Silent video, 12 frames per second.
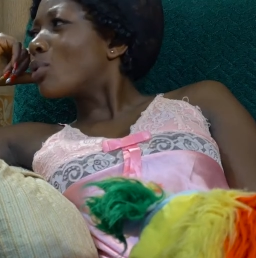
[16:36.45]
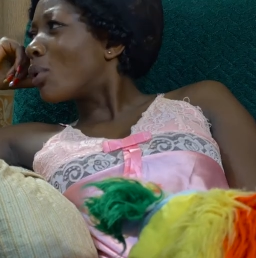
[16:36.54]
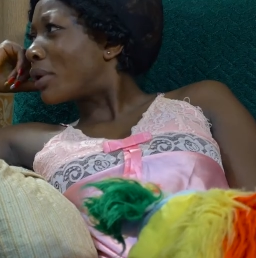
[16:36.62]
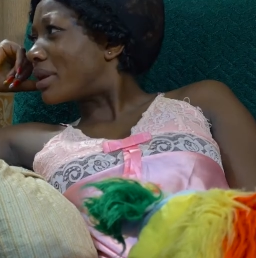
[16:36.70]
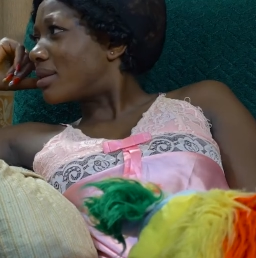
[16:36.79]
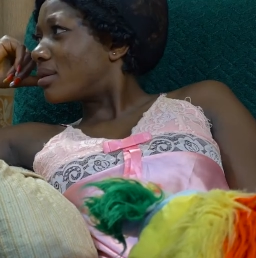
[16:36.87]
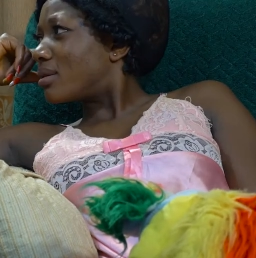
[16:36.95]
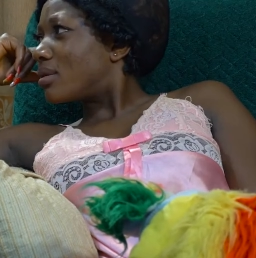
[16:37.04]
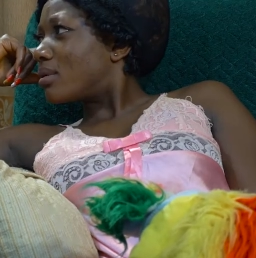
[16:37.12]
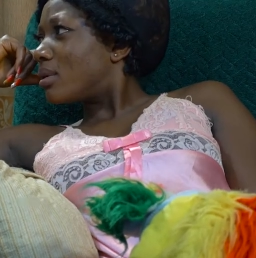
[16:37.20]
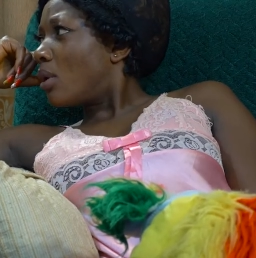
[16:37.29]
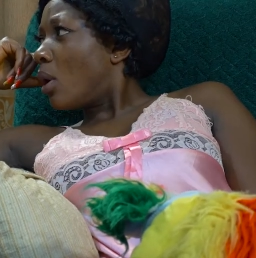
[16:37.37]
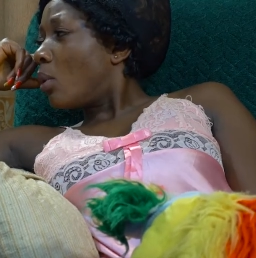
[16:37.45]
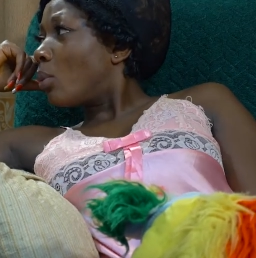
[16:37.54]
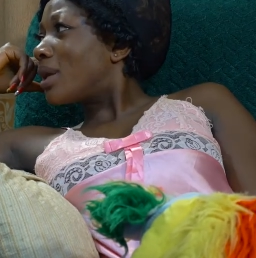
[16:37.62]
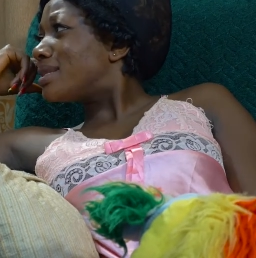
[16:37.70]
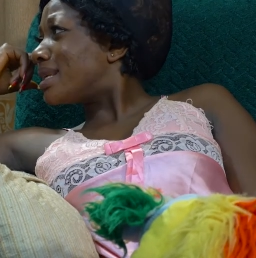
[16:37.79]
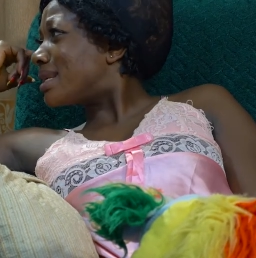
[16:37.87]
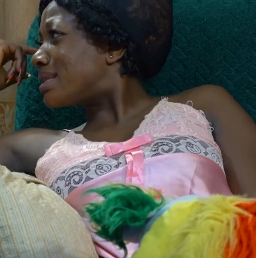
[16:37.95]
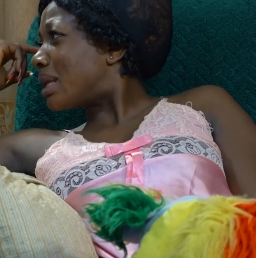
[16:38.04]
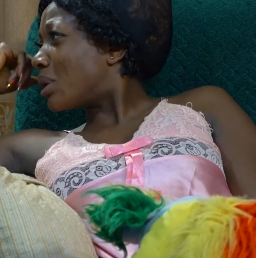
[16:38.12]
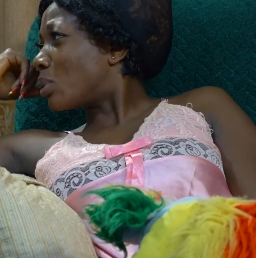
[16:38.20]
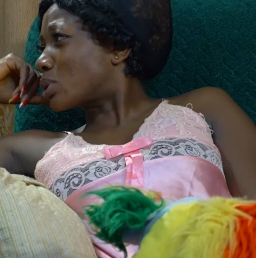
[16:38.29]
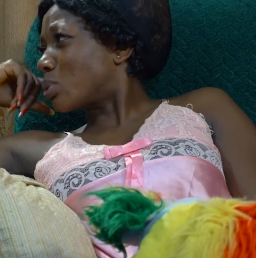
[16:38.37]
Floyd, when did he
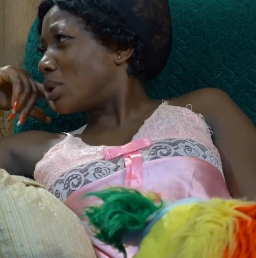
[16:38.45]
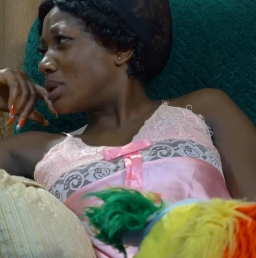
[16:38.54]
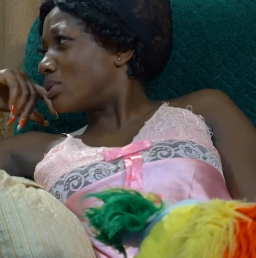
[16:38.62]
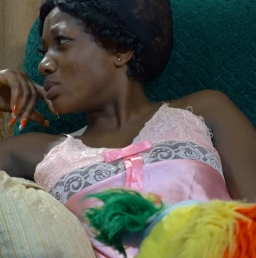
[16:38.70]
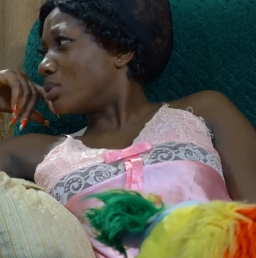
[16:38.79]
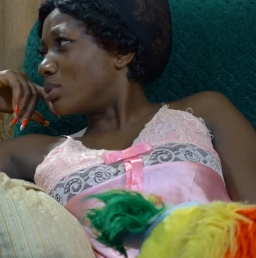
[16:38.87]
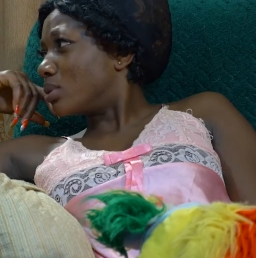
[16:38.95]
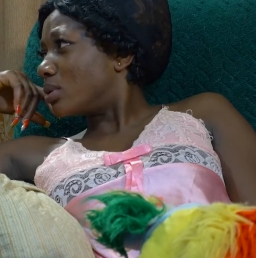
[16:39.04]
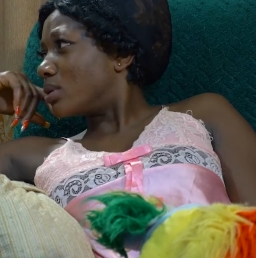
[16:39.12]
say he was going to?